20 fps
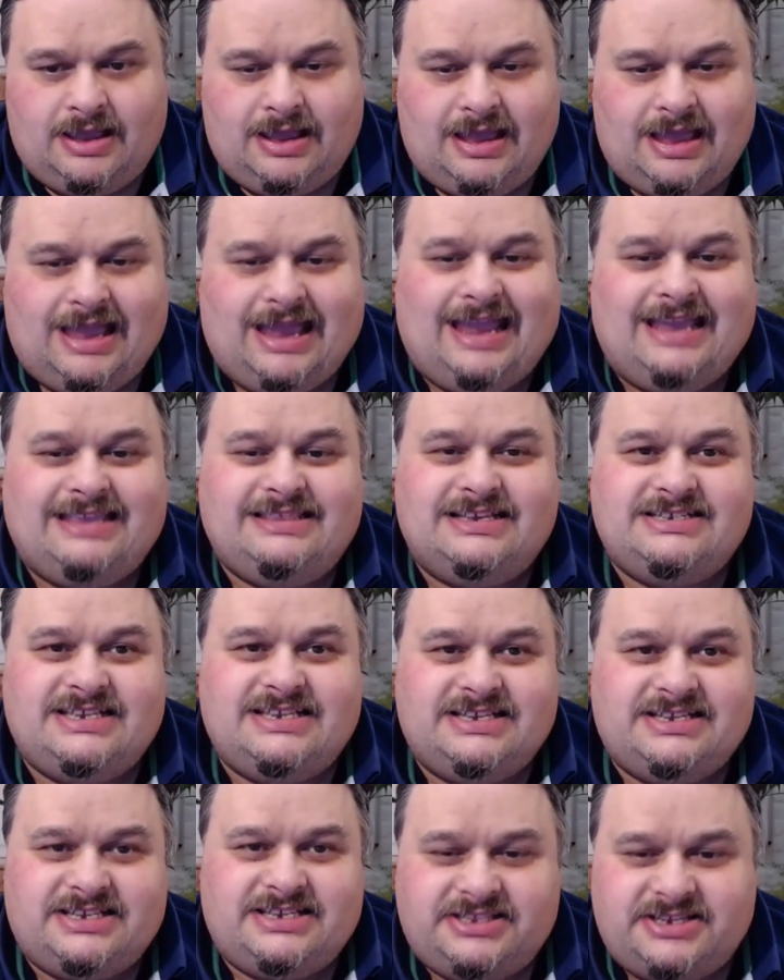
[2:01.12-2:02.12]
Hi, this
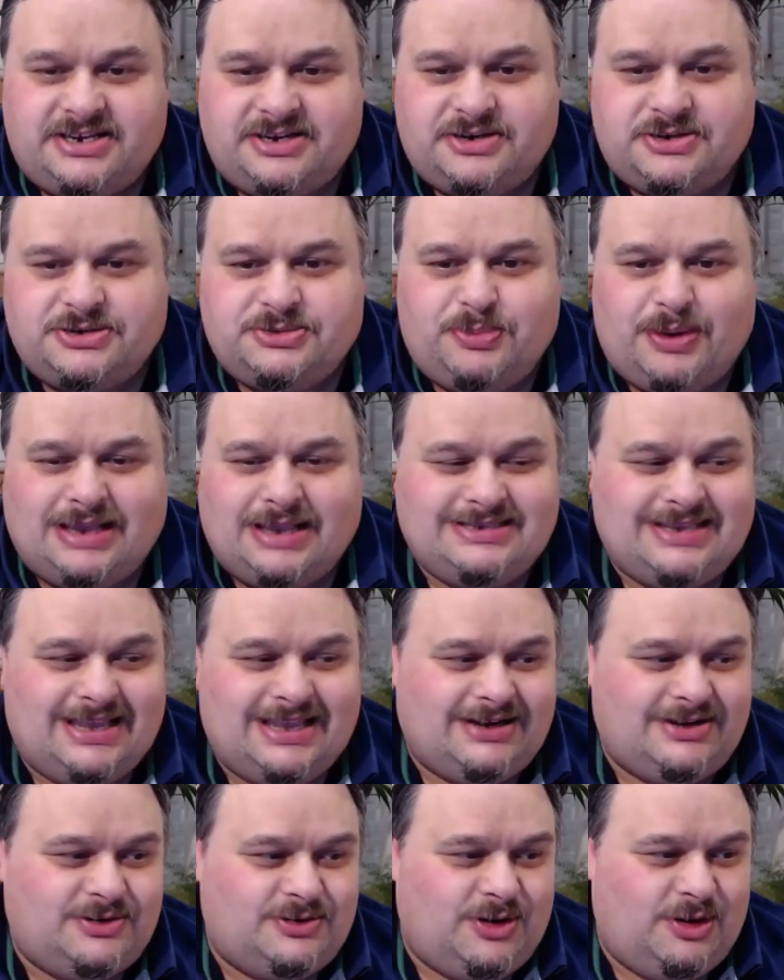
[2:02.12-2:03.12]
is Sotiris
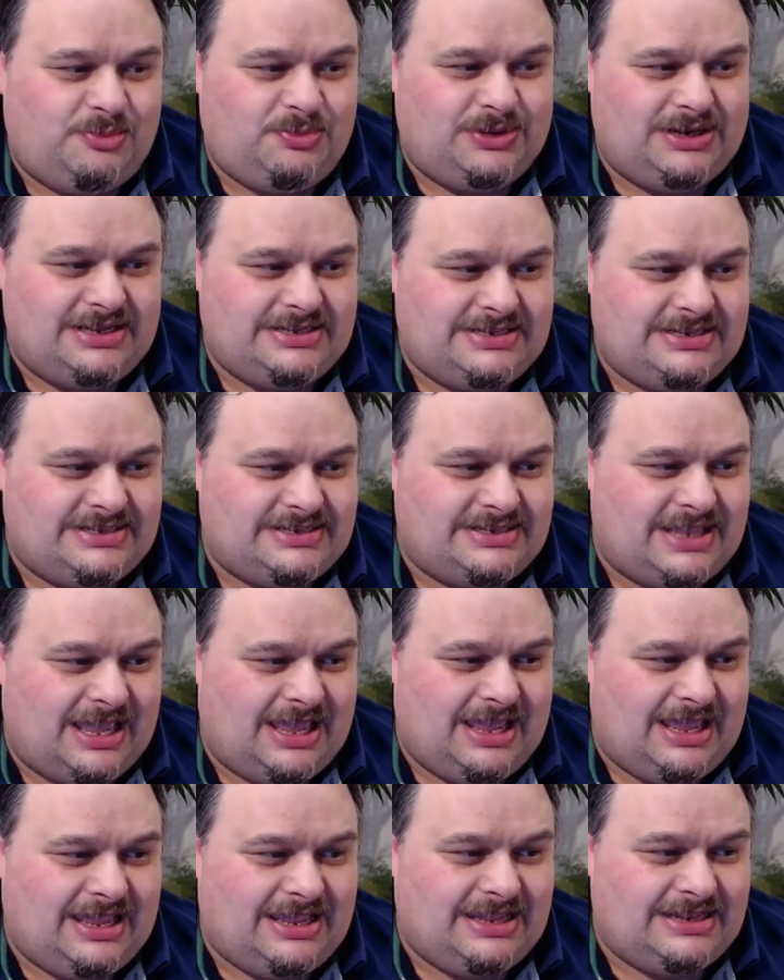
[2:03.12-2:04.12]
Bassakaropoulos,
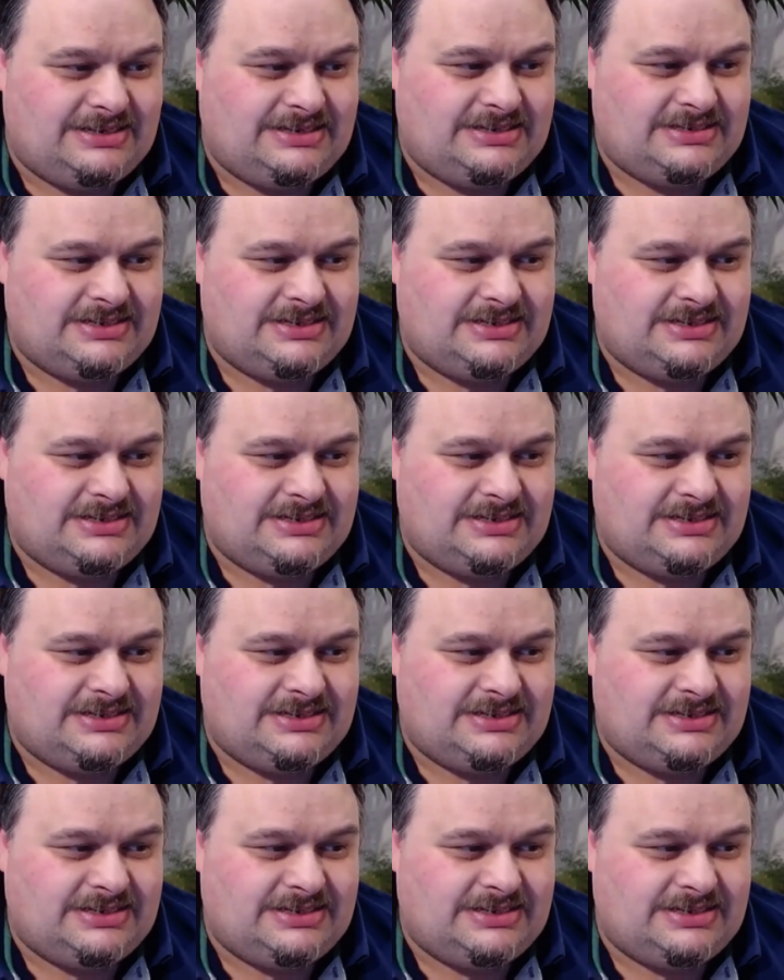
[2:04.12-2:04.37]
and